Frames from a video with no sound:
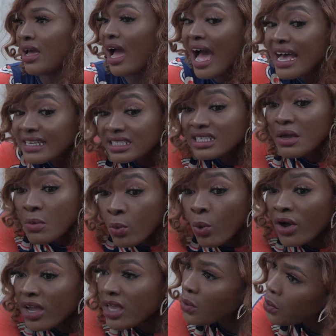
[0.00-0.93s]
Ask him
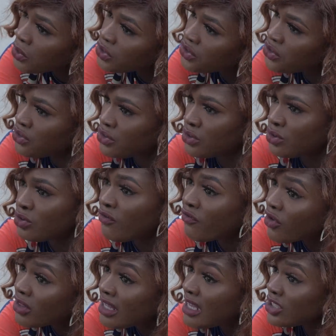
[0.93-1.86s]
what he wants you to do
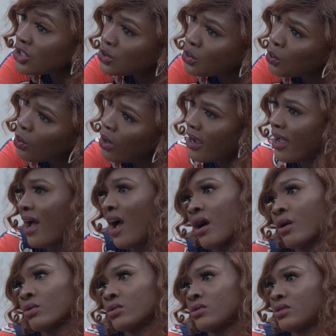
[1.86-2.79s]
for things to work
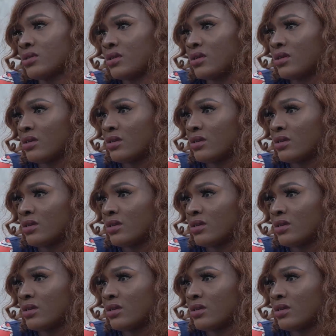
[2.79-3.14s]
out.